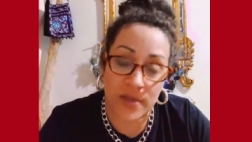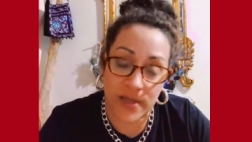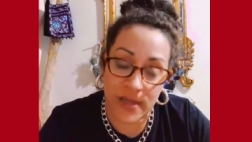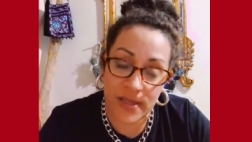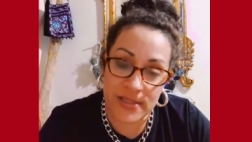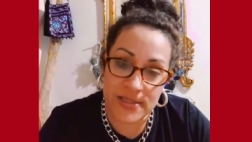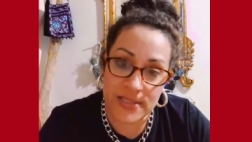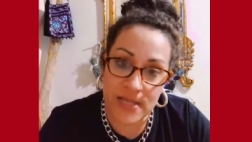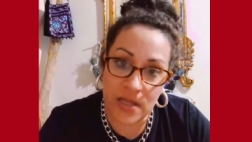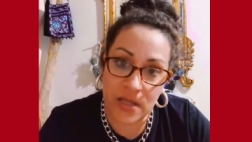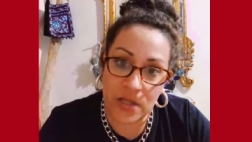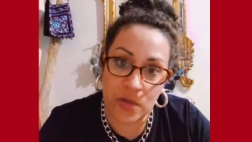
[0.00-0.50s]

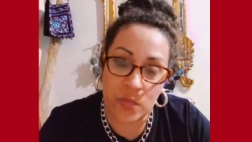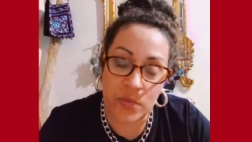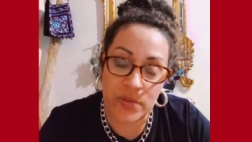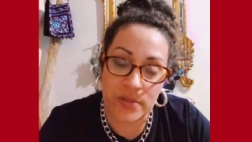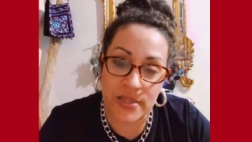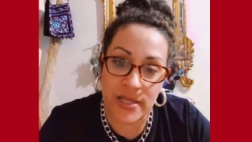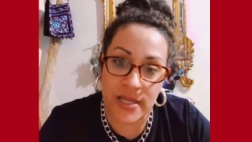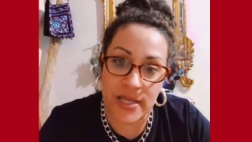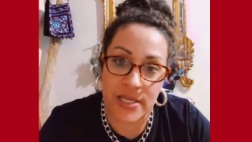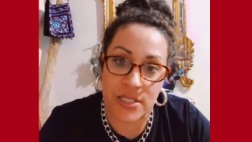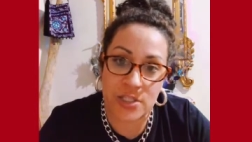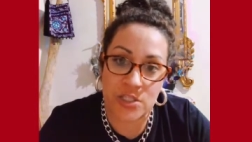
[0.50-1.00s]
exactly what
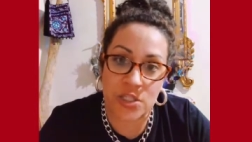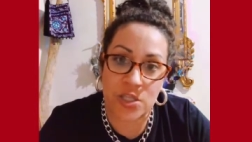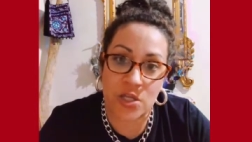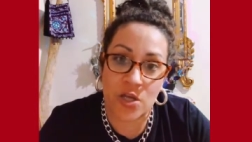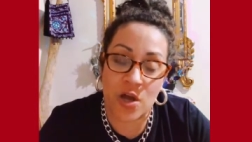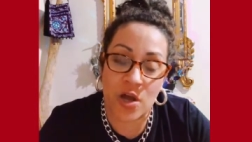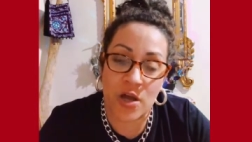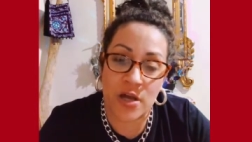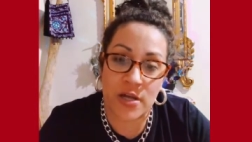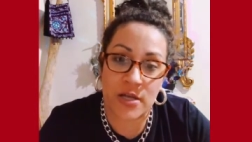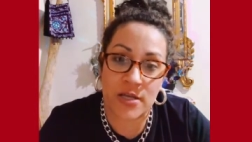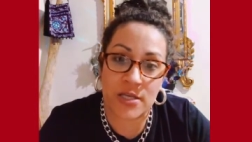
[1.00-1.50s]
the ancient
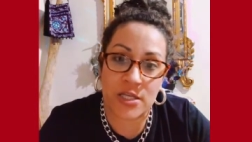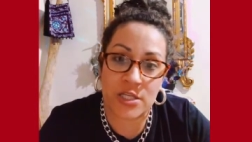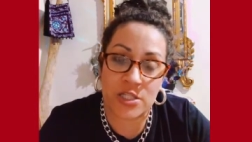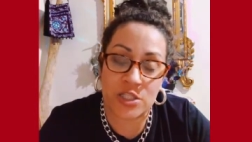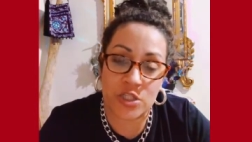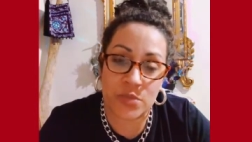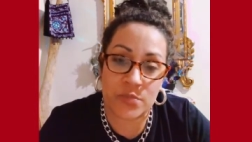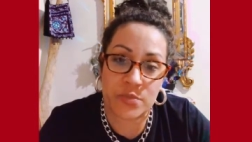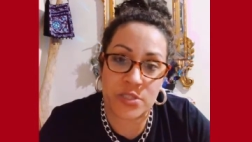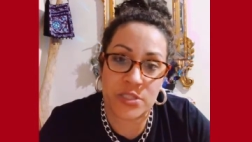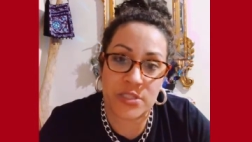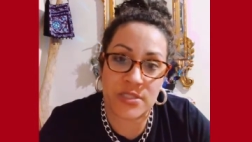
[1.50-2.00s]
god
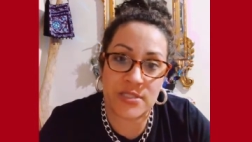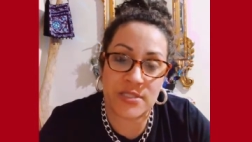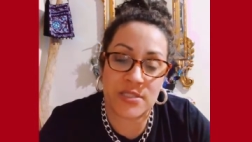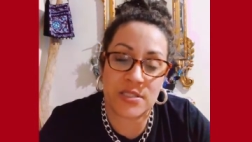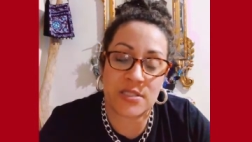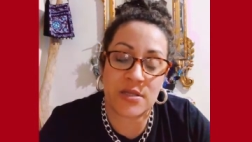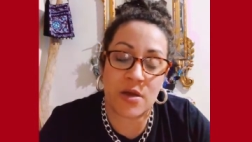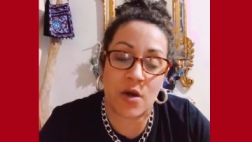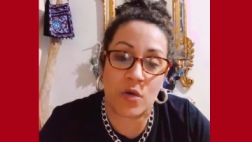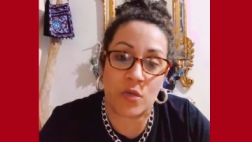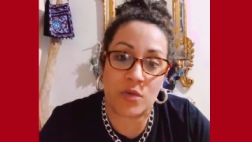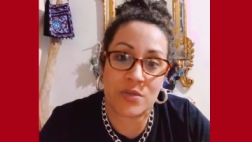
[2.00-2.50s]

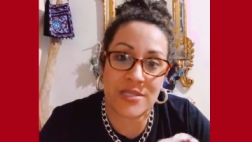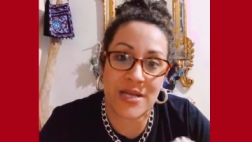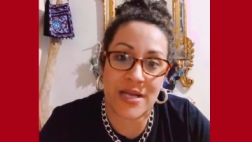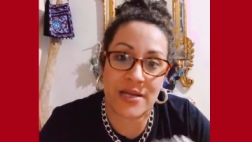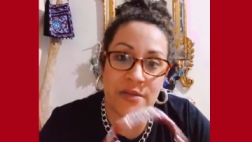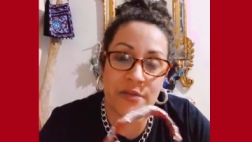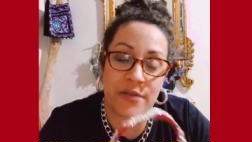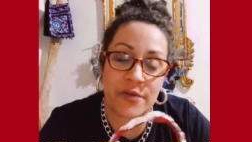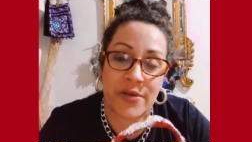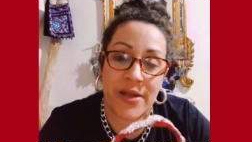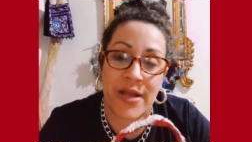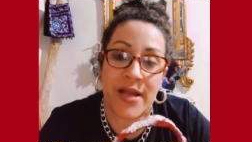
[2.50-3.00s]
Egyptians always had
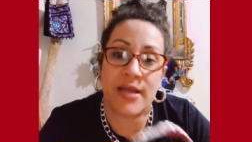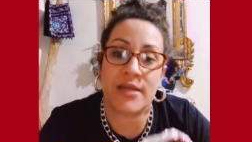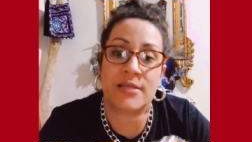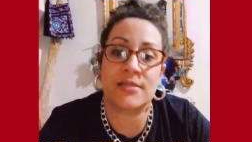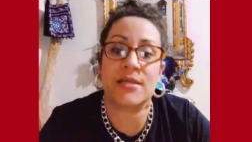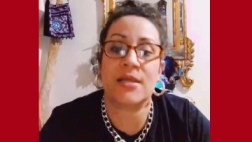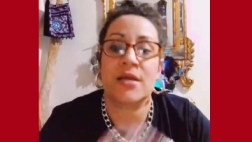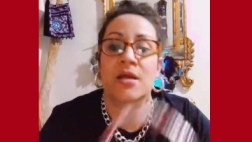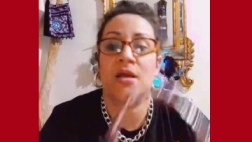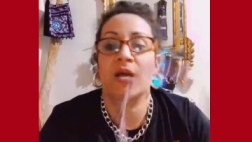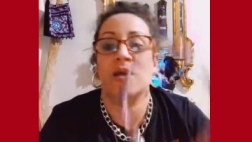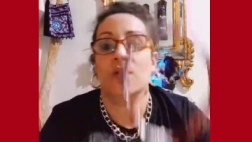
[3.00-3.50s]
in their hand
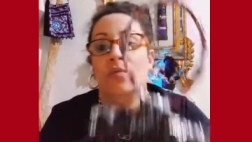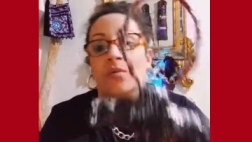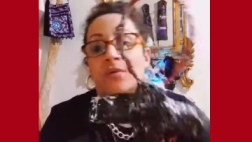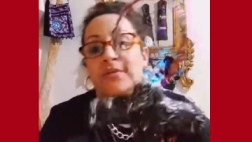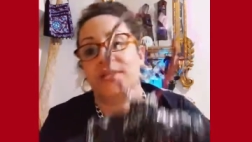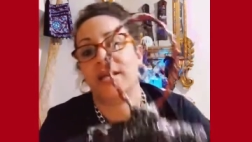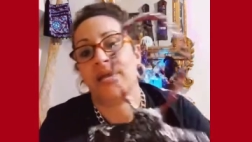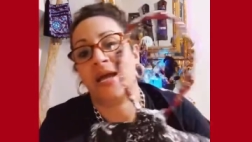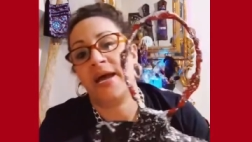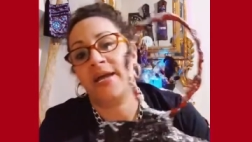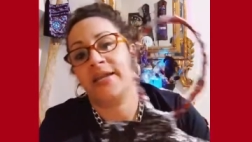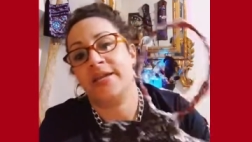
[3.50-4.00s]
was
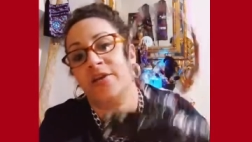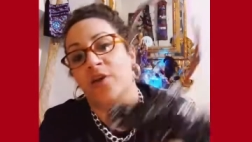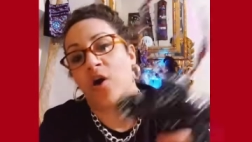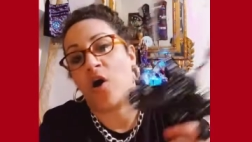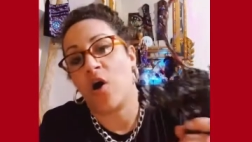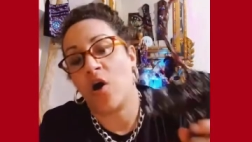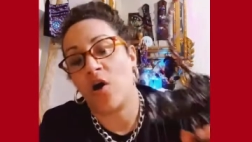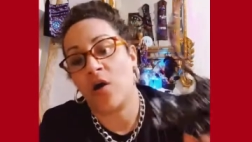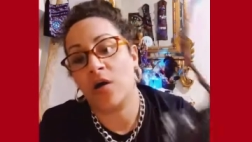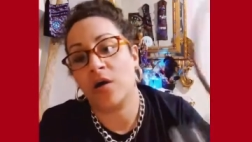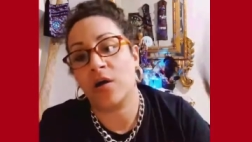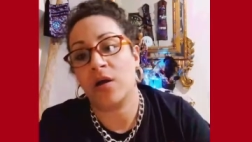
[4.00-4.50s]
they had an
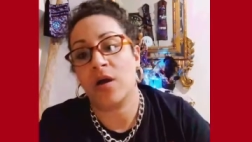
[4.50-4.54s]
Ankh.